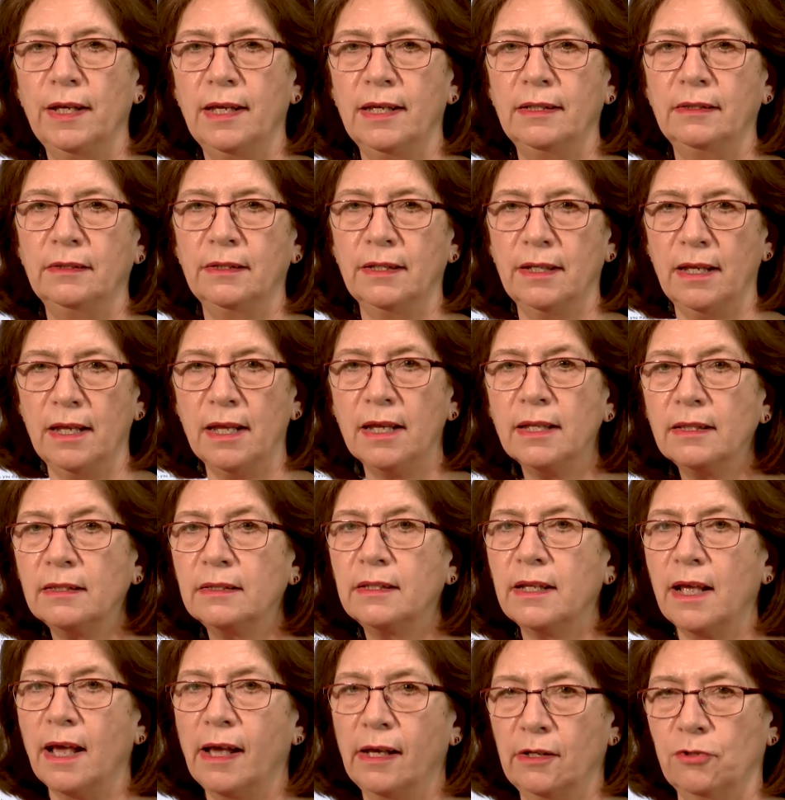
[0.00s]
in
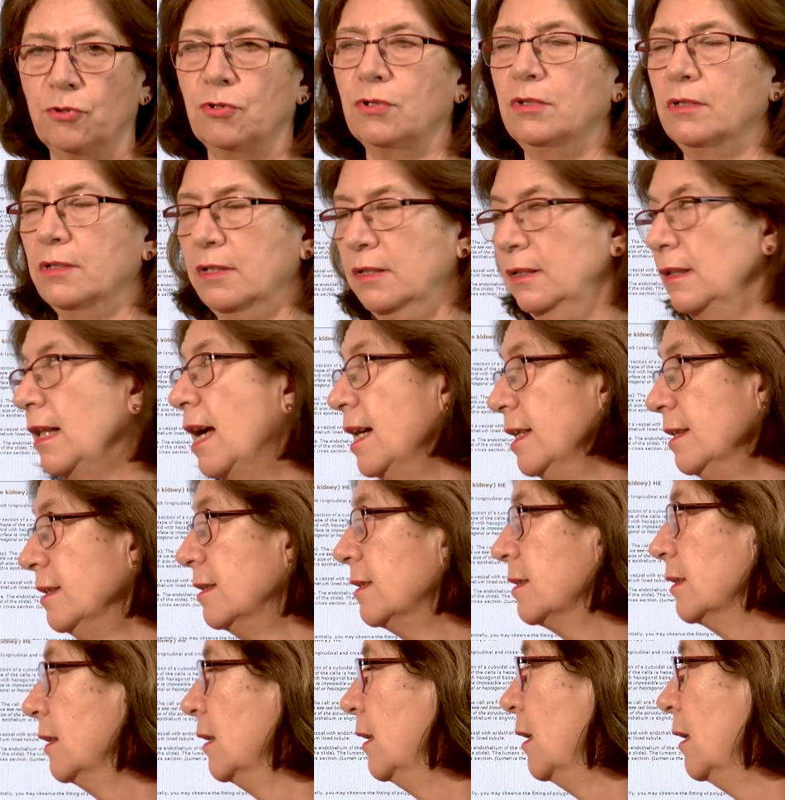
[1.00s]
the actual slides.